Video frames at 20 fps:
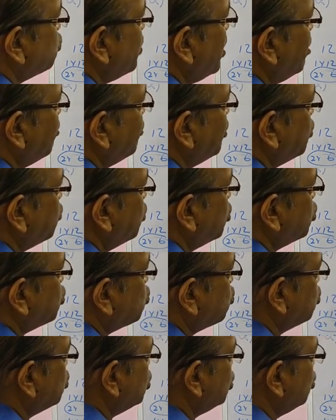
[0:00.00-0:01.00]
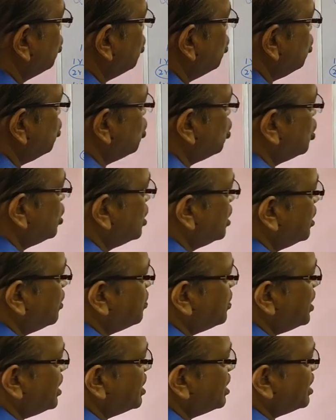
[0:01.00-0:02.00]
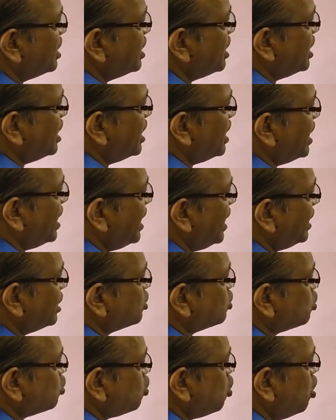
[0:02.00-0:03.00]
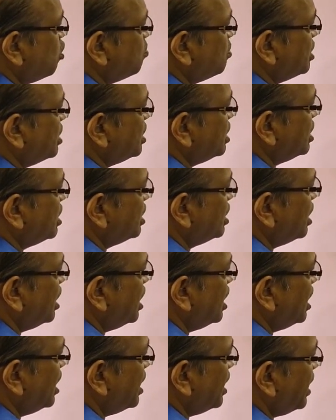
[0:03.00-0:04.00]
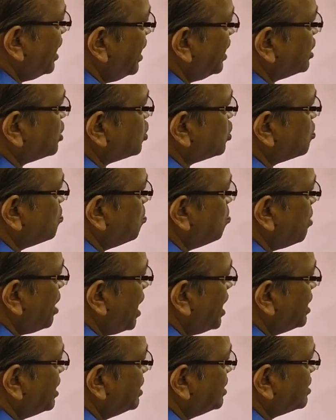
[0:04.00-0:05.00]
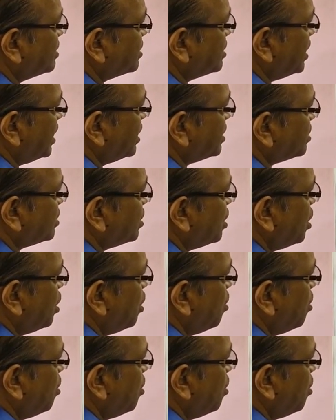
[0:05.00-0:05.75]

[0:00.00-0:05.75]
12 equals to 0. Then x common, x minus 6